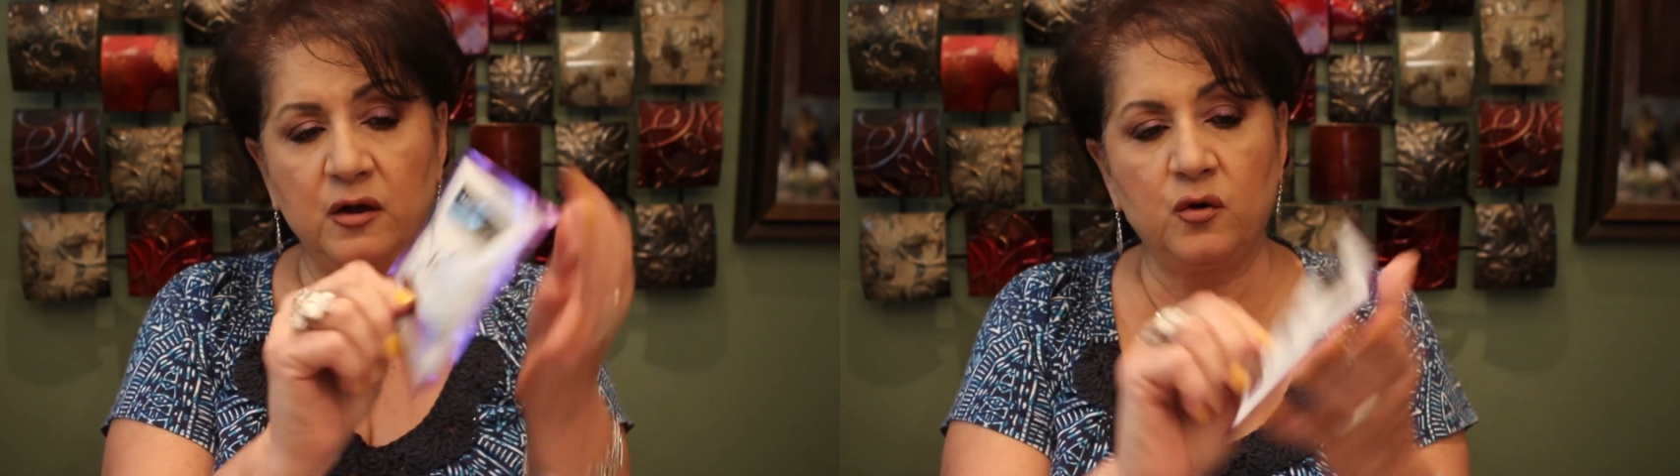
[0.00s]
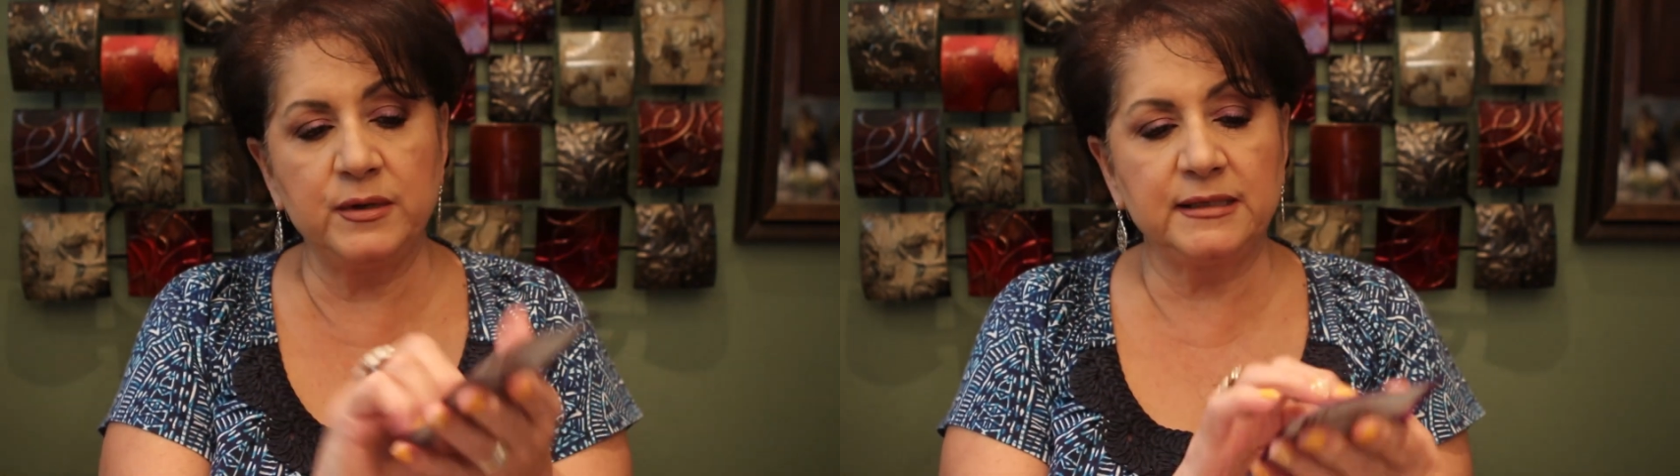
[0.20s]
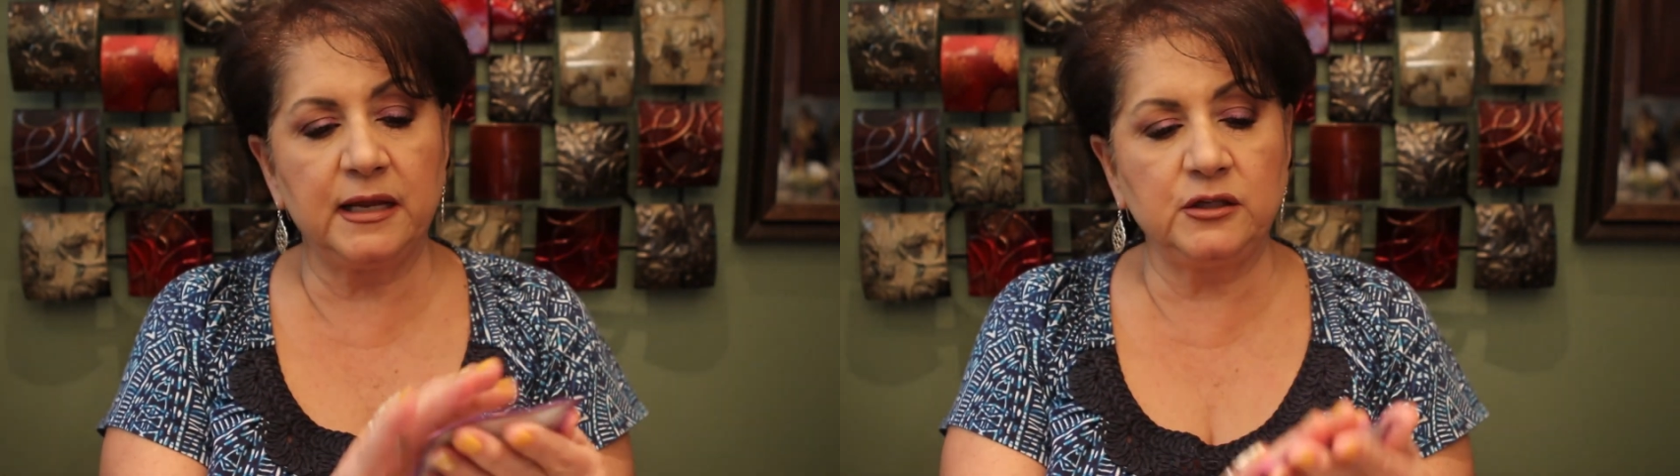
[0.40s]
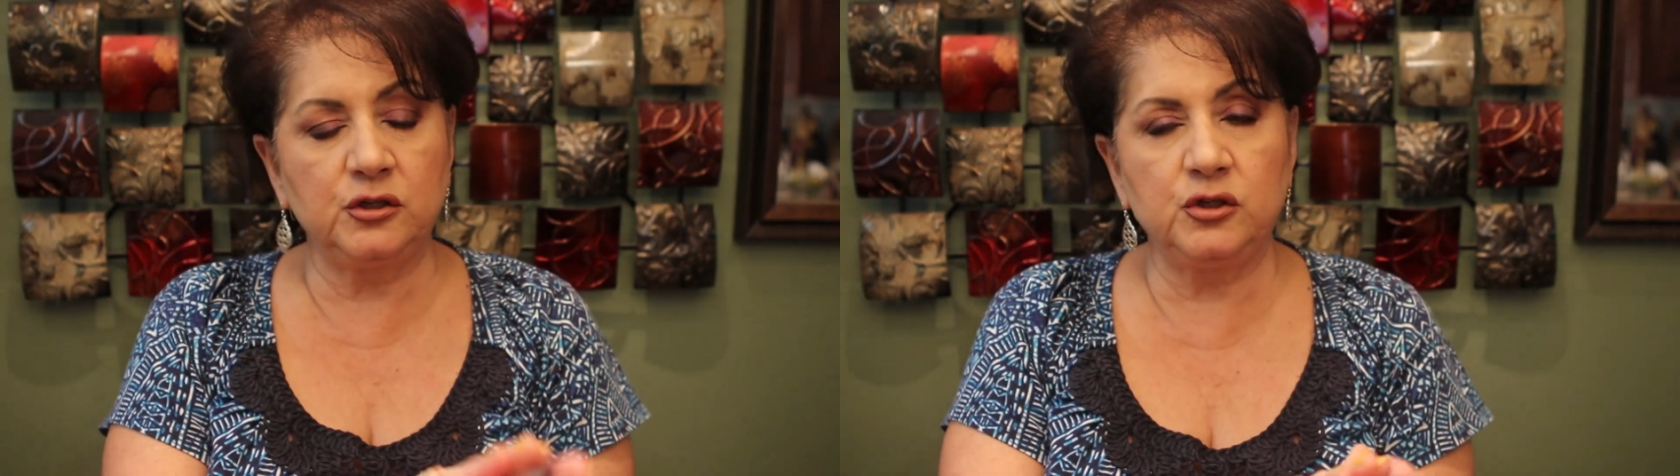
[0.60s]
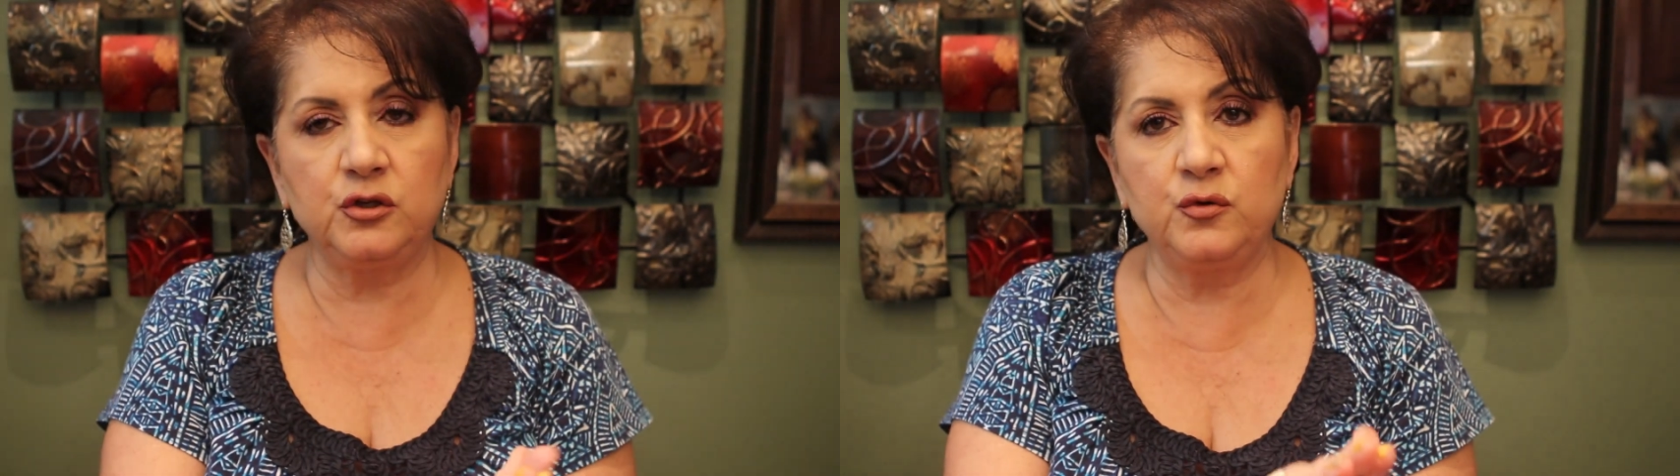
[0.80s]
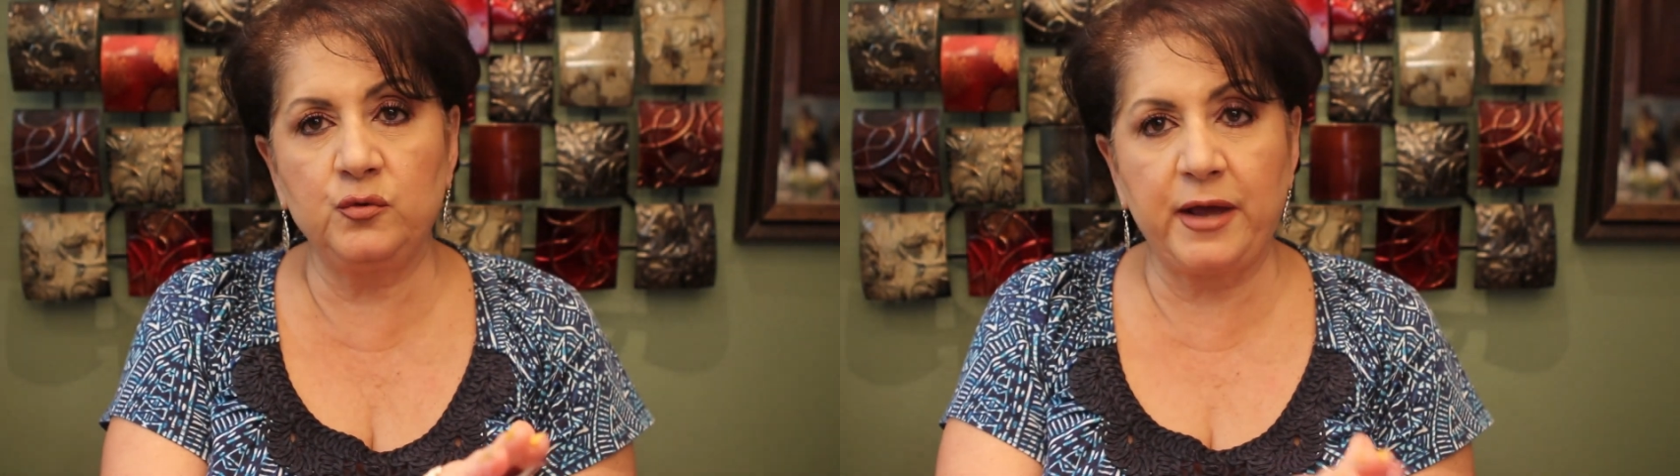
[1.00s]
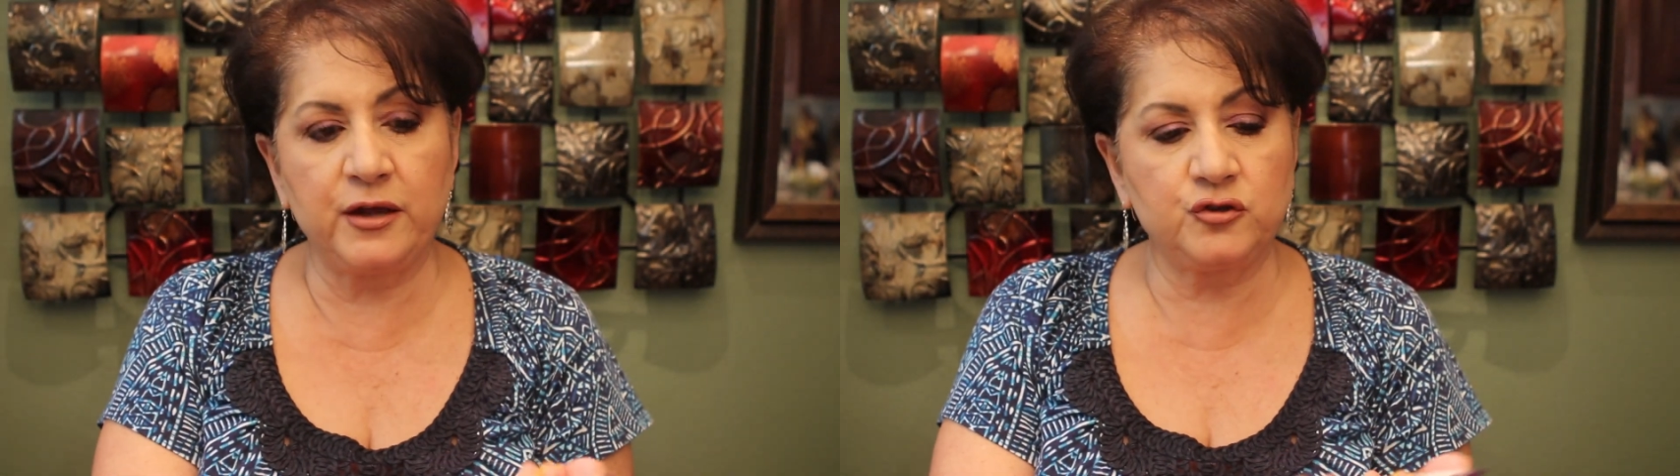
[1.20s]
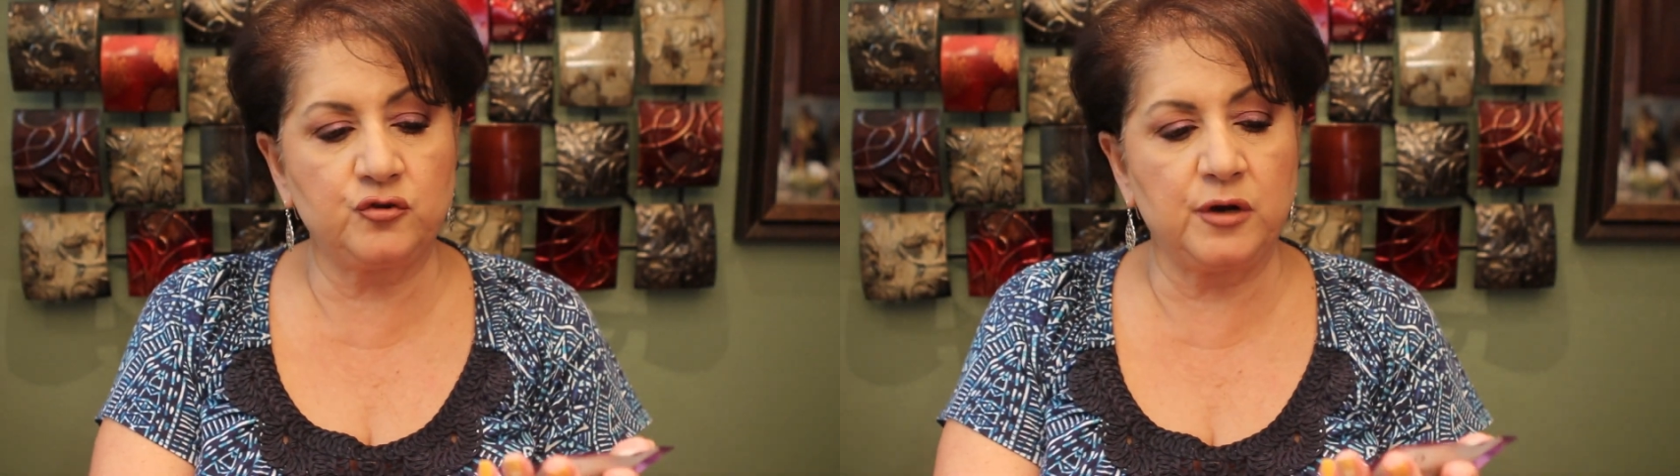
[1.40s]
I always like to do
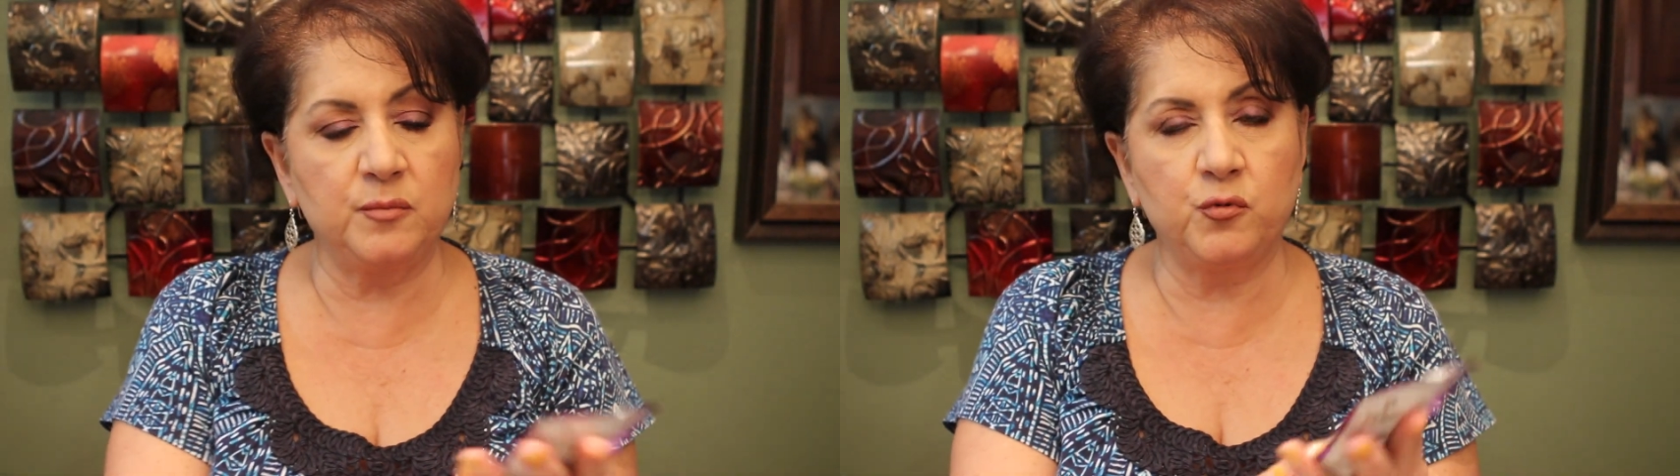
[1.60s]
extra